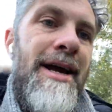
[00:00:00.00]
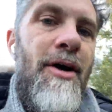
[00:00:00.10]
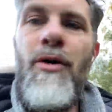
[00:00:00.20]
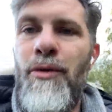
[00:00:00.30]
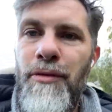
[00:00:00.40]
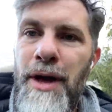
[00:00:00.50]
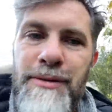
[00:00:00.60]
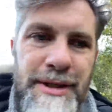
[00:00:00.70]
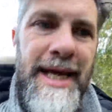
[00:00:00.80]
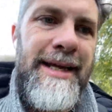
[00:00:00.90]
all
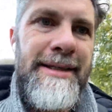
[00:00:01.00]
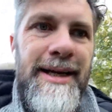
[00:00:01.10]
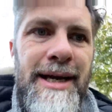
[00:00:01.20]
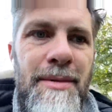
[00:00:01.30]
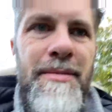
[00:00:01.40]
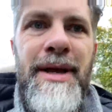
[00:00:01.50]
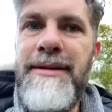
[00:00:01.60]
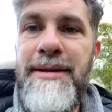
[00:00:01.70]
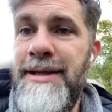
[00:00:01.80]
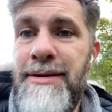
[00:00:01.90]
those things that come up.
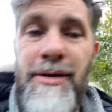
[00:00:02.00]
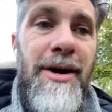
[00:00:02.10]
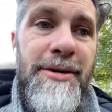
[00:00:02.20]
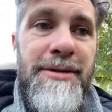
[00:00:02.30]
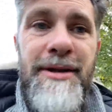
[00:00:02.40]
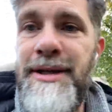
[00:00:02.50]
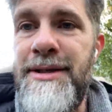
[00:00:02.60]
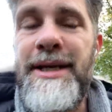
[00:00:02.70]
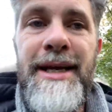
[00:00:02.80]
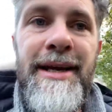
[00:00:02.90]
It's not a cost that you
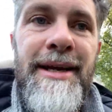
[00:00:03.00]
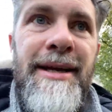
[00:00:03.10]
see